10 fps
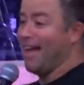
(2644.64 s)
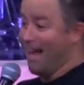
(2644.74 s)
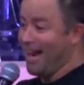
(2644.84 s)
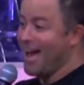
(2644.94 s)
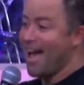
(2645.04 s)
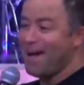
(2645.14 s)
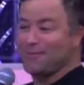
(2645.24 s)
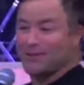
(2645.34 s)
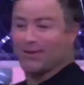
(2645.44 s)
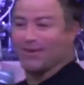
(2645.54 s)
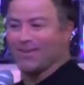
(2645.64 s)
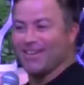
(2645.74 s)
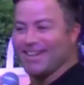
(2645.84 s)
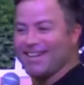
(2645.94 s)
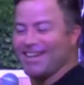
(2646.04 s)
And I have to,
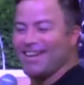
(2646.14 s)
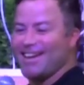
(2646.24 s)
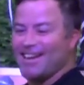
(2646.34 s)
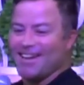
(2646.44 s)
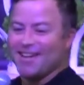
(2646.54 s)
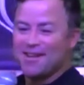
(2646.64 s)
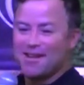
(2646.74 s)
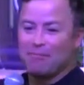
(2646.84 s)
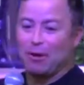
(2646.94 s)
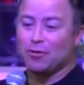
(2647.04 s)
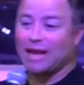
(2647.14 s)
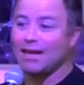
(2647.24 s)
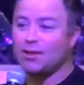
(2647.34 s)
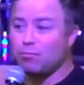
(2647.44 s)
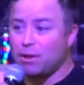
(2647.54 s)
because I
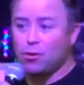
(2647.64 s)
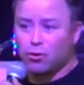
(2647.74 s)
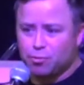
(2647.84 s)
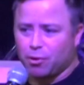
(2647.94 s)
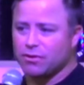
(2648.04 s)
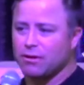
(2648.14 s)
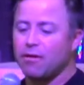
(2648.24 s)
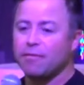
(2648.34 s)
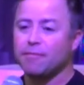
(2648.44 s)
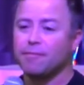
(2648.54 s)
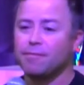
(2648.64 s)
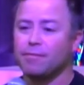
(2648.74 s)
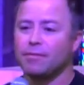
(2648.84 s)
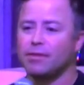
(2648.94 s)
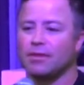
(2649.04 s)
need to be your spotter.
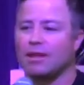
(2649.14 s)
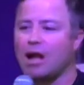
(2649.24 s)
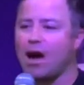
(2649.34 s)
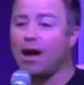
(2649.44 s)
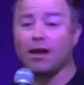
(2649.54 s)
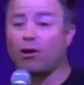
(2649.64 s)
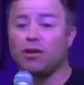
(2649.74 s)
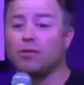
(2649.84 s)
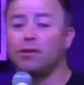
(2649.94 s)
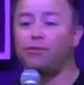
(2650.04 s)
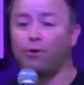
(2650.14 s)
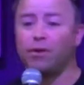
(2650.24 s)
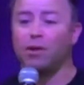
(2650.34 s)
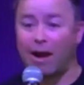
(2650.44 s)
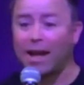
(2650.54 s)
I can't do it for
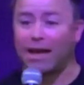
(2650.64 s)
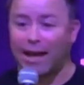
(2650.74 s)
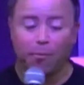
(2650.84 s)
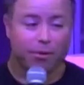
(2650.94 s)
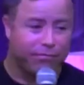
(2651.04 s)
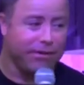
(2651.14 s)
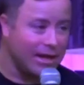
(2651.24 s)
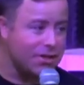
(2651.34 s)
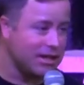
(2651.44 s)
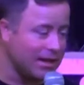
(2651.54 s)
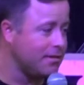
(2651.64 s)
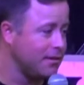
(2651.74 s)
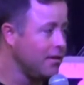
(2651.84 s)
you, but I can help you finish it.